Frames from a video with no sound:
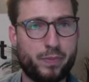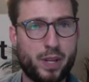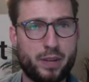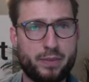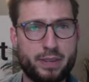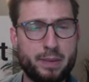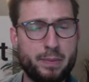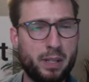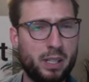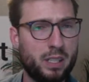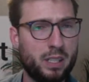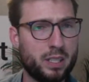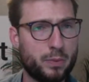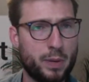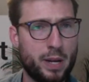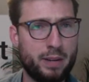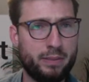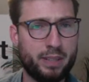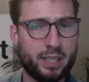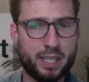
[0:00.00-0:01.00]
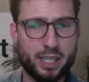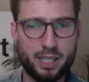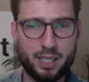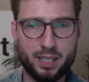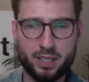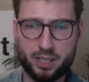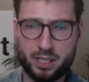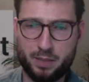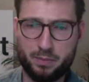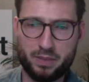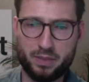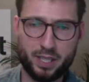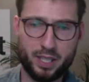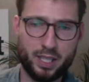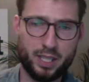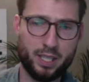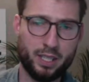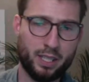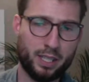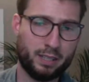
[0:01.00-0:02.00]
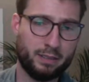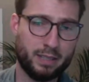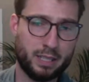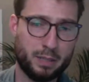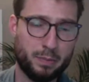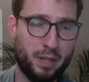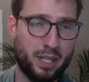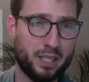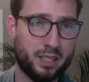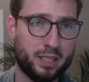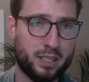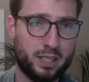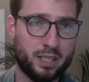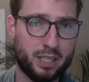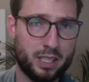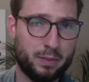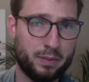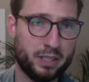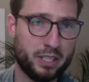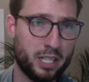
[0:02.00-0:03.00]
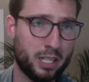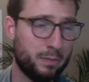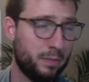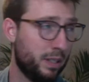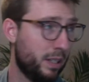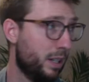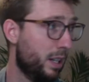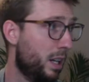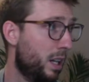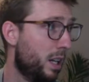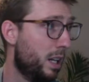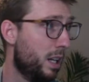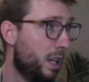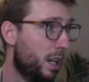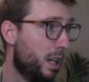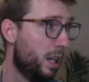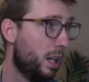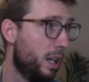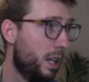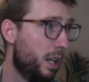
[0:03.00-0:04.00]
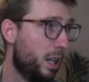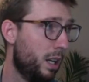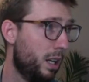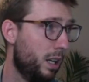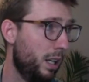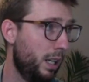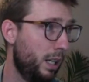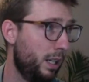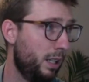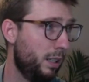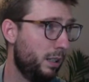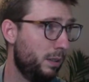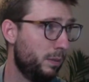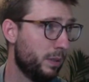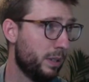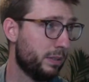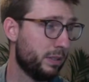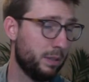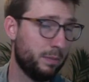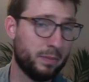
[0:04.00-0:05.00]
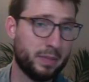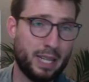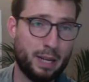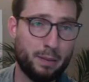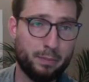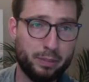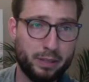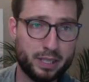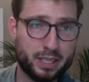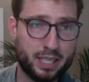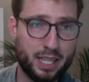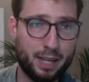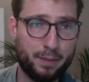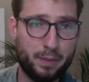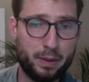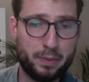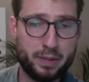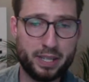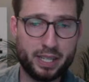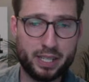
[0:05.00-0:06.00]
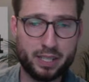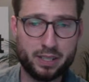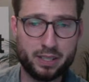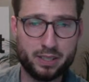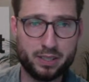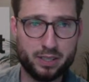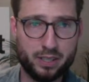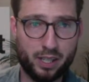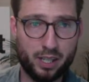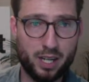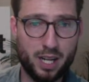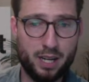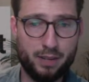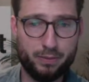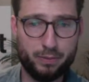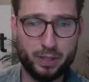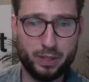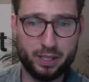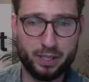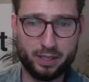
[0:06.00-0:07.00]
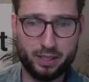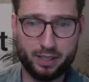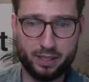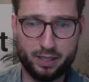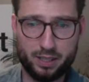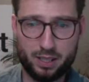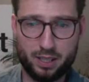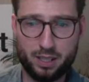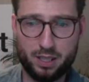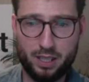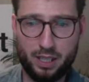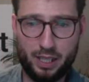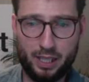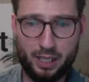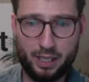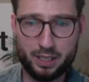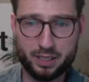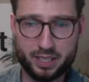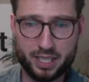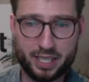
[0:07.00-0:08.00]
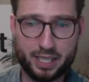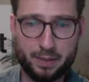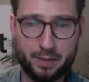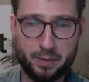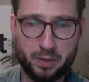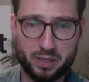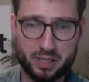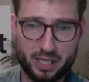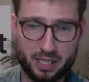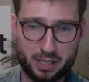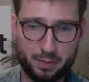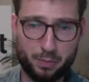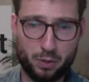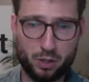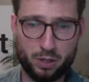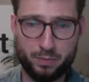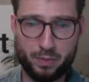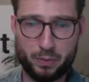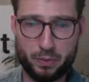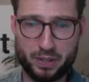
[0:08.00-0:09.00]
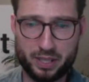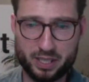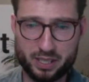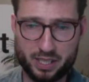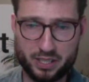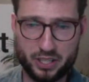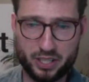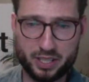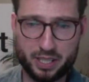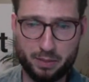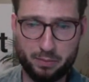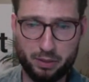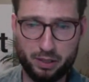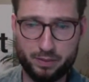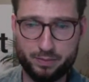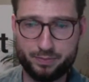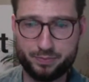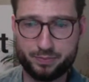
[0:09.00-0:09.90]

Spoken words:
you email us, we have like a summary, like a response to summary judgment. We have some templates that maybe you can start off with. So you can email us at support. Maybe we can send you a template.